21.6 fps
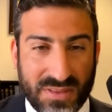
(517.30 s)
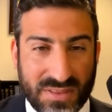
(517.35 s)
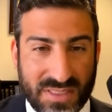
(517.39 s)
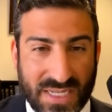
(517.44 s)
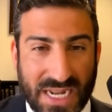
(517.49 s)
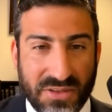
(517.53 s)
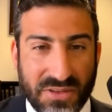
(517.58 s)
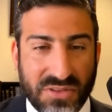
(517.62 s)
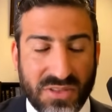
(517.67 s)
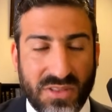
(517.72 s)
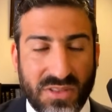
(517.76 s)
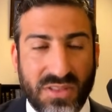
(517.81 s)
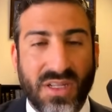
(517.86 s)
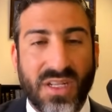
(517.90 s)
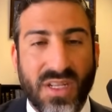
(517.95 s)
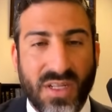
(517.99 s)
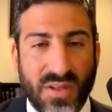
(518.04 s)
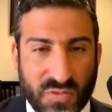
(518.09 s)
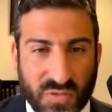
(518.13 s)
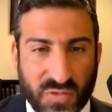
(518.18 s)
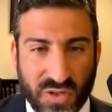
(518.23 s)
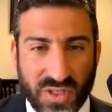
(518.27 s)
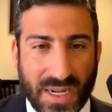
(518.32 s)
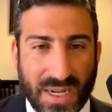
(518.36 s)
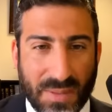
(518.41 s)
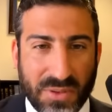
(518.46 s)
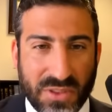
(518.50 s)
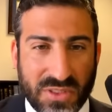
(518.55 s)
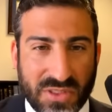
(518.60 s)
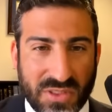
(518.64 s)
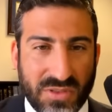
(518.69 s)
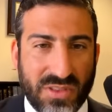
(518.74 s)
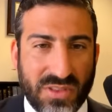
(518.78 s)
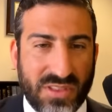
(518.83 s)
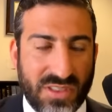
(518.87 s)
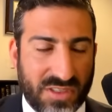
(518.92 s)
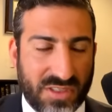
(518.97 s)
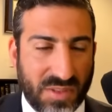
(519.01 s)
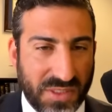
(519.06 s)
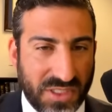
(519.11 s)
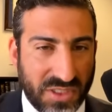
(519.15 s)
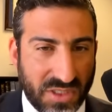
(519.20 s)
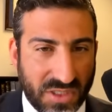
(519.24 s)
counsel full opportunity
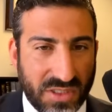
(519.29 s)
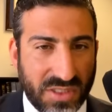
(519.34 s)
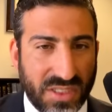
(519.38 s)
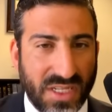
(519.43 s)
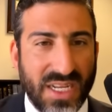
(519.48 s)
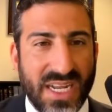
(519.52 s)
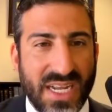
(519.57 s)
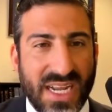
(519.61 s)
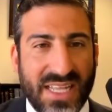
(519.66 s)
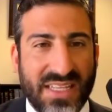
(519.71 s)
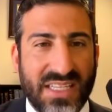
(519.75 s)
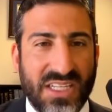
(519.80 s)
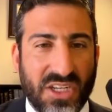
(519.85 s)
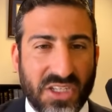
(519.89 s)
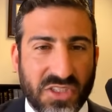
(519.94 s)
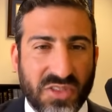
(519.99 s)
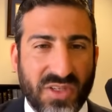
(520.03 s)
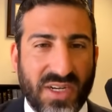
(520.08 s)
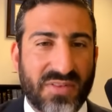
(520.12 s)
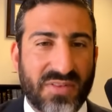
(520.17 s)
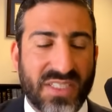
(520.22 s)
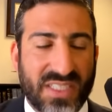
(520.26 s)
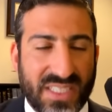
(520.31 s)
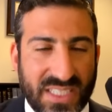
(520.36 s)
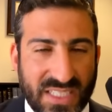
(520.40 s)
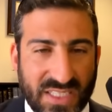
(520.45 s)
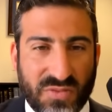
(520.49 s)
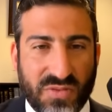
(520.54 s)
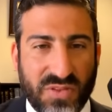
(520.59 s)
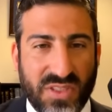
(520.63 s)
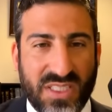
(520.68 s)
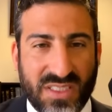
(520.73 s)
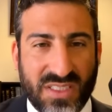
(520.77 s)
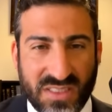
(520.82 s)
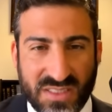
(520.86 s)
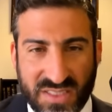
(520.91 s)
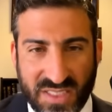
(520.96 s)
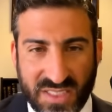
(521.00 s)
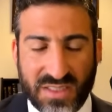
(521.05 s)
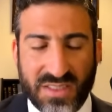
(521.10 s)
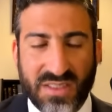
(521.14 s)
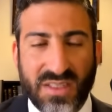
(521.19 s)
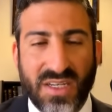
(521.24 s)
to be heard, and they also have to carefully
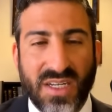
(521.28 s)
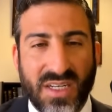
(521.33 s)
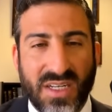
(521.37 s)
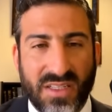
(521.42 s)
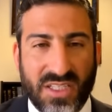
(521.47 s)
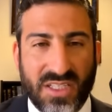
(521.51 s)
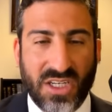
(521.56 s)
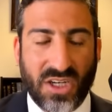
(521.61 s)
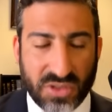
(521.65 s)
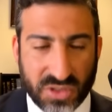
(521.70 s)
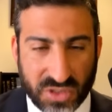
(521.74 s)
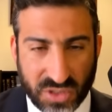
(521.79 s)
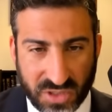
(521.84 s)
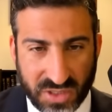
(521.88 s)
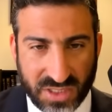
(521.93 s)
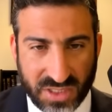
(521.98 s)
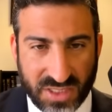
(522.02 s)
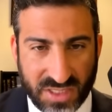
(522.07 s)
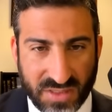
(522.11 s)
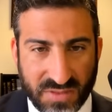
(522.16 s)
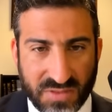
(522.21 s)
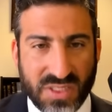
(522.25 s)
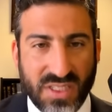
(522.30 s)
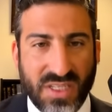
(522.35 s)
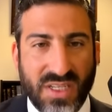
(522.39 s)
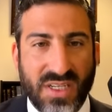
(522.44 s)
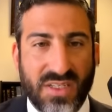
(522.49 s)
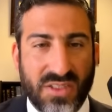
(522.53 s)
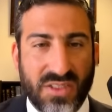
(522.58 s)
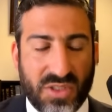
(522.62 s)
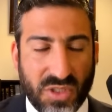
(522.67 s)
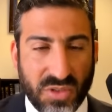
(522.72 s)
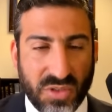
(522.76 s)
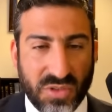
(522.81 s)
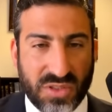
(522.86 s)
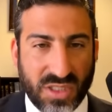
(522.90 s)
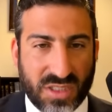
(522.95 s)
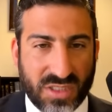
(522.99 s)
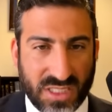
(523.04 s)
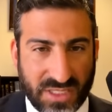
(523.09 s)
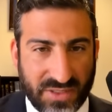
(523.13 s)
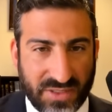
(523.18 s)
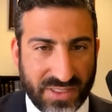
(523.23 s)
consider the alternatives to
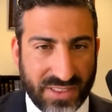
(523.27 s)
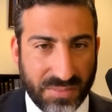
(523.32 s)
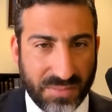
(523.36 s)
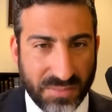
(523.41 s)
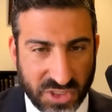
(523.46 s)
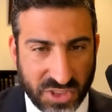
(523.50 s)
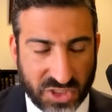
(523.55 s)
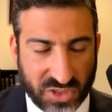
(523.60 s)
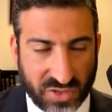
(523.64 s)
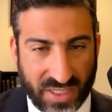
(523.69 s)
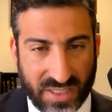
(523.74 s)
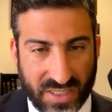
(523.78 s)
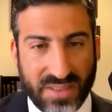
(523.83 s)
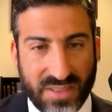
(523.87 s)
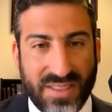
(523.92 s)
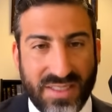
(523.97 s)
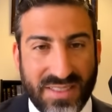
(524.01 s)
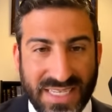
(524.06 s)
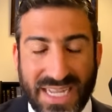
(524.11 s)
declaring a mistrial.